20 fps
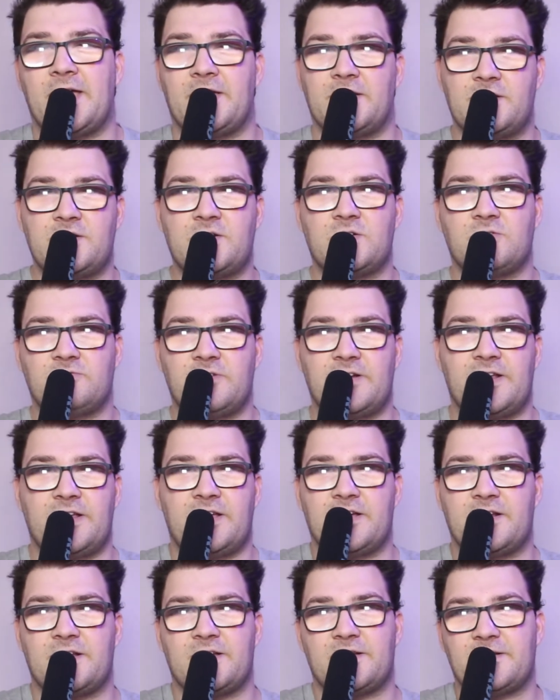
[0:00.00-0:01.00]
You're not really
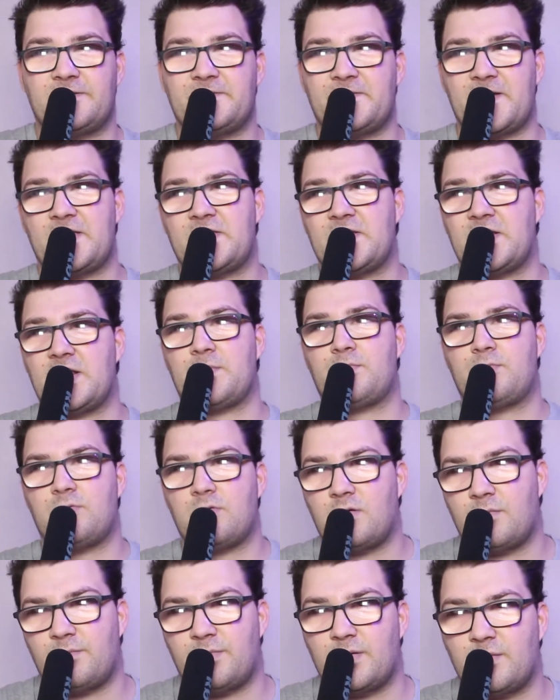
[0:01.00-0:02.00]
going to face any
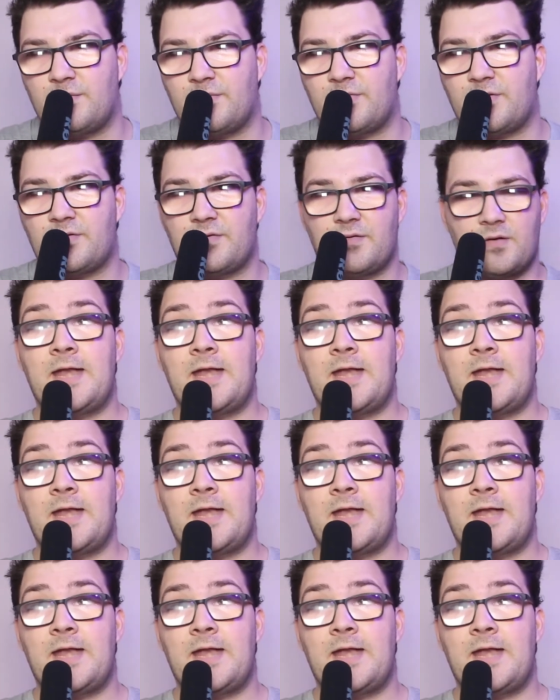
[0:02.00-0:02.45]
problems.